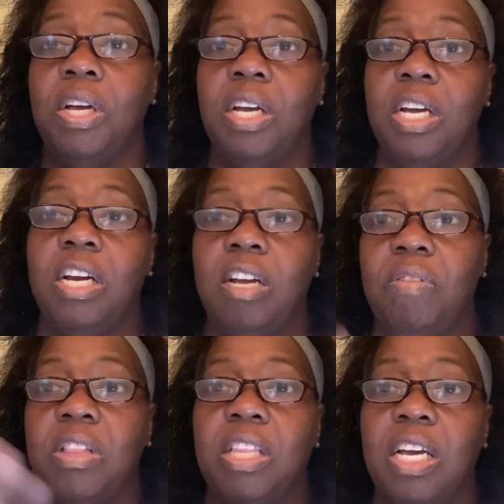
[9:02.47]
and
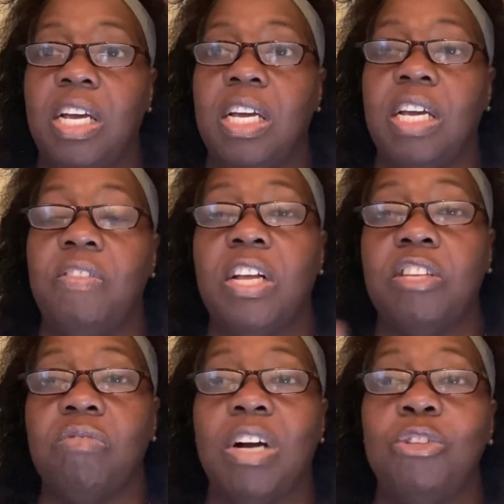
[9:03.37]
everything, if that's
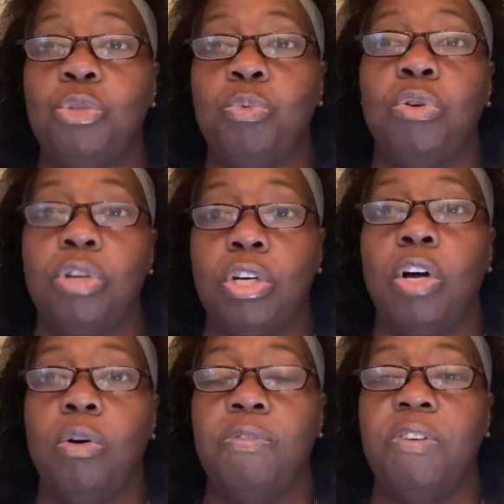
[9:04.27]
the route you want to
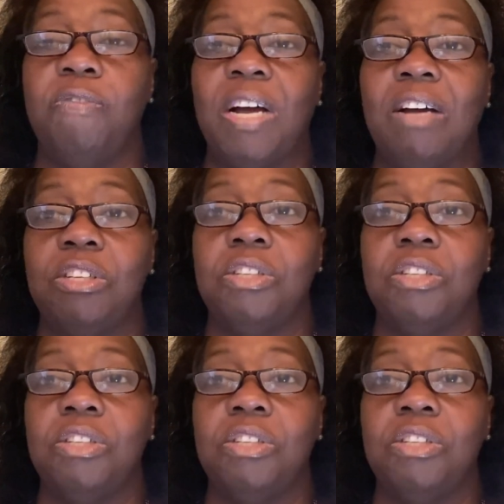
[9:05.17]
go, if you filed